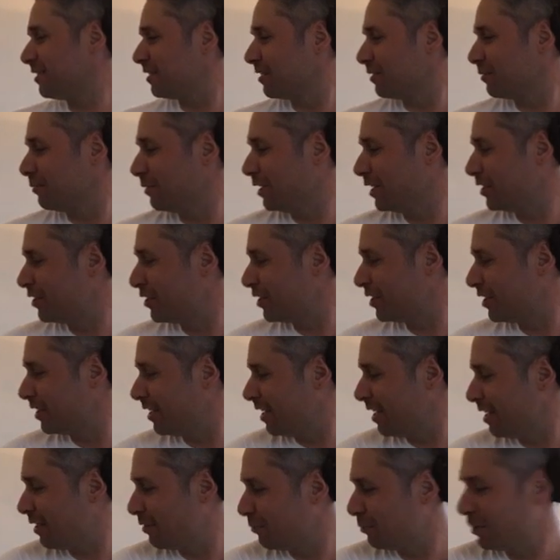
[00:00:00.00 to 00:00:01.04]

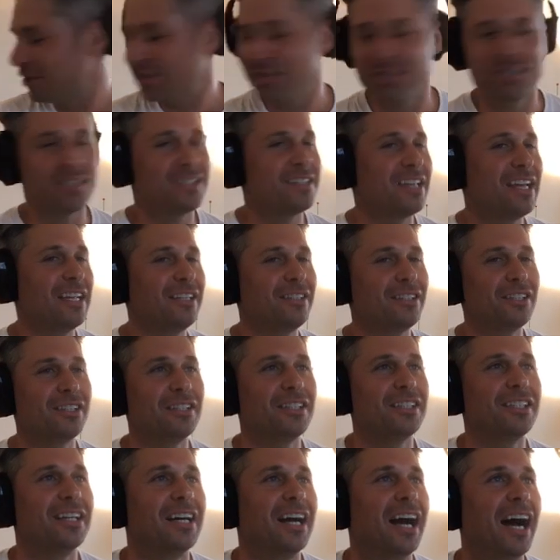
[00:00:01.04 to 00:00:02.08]
Richard
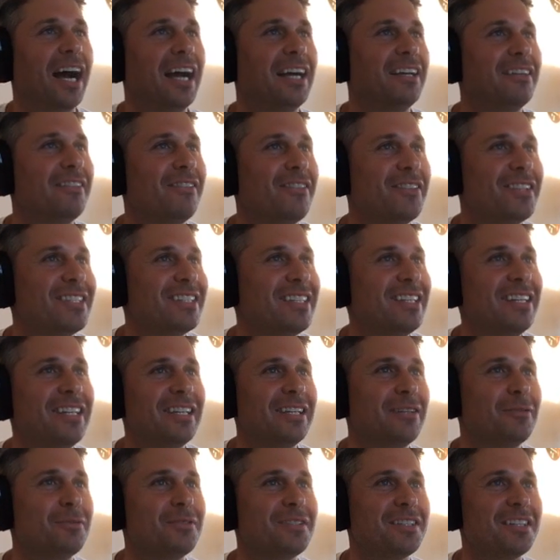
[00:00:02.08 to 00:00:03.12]
Sandler, Eye of the City.
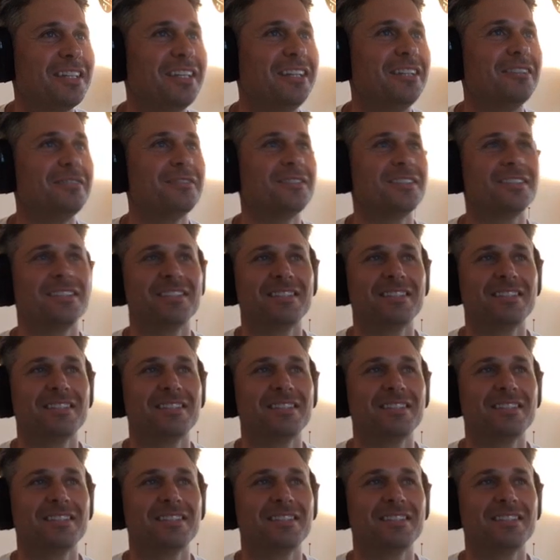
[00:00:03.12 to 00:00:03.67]
It was a gift.